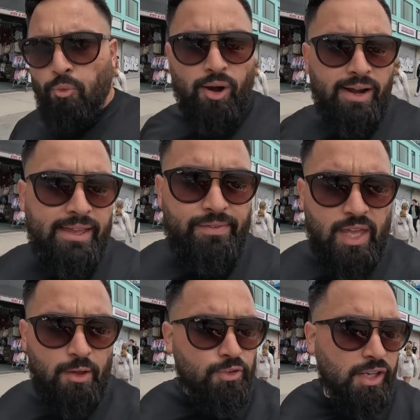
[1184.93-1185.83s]
more
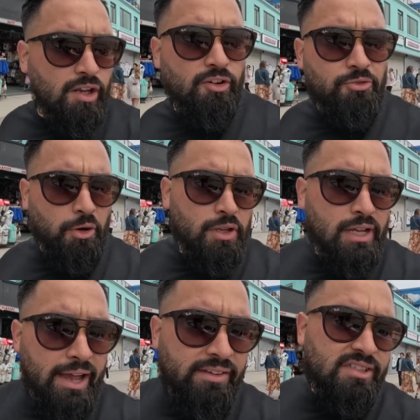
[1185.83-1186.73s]
in-depth video for you
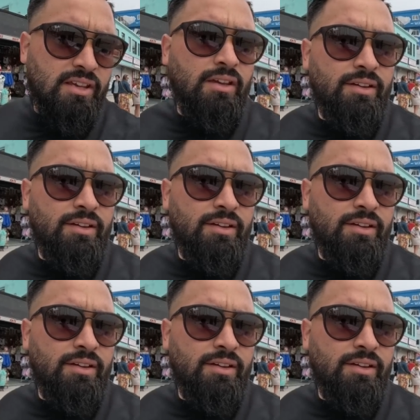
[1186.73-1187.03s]
guys